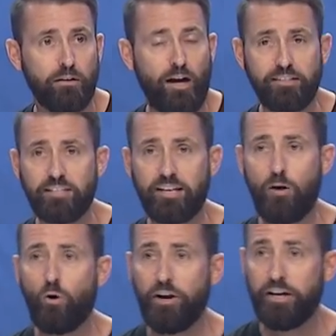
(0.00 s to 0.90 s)
God says,
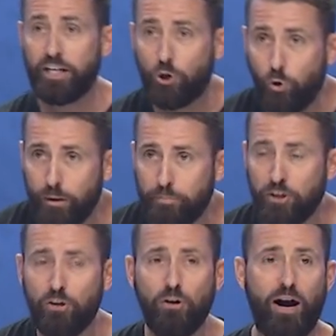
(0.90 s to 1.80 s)
I want to equip
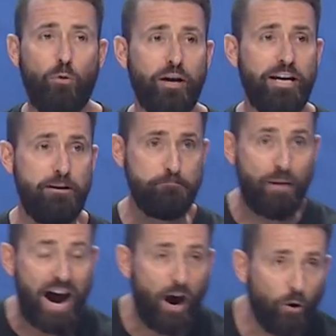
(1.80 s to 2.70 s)
you, I want to
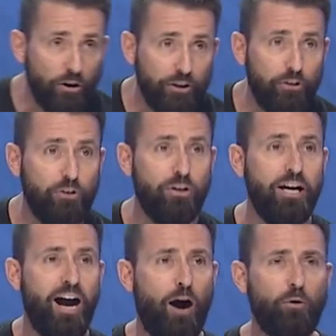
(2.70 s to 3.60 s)
empower you,
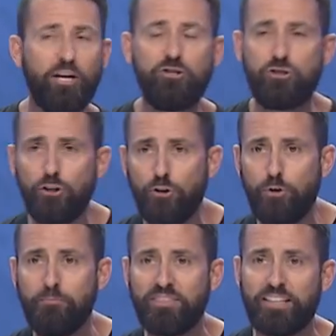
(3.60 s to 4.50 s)
I want to
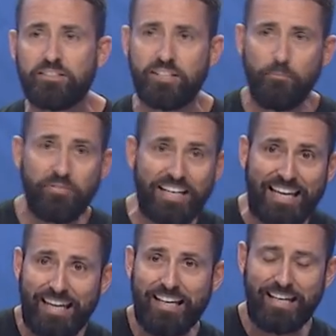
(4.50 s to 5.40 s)
do something
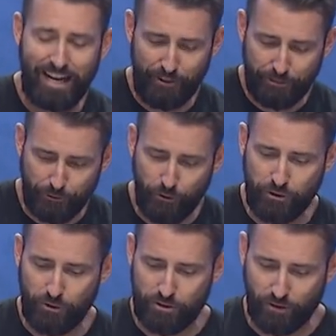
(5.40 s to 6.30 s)
in and through
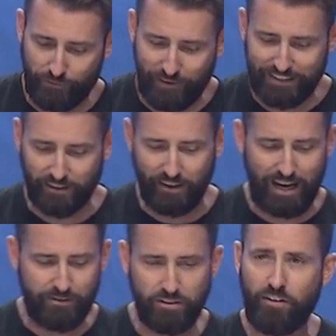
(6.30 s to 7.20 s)
you to affect the
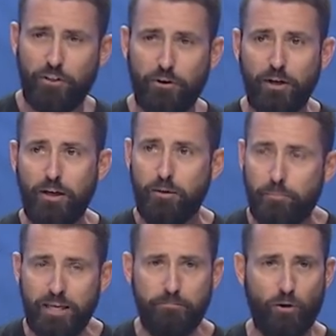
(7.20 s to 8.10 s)
lives of other
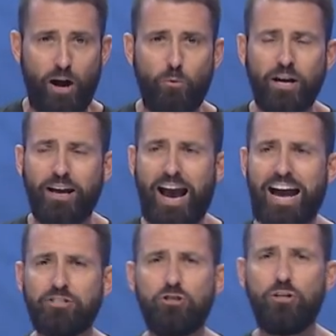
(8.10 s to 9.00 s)
people. I want to
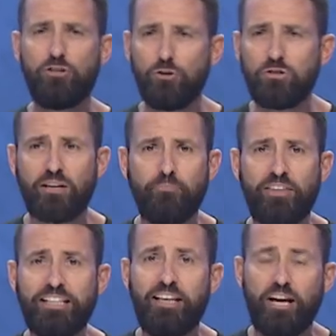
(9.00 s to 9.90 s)
ask you to do something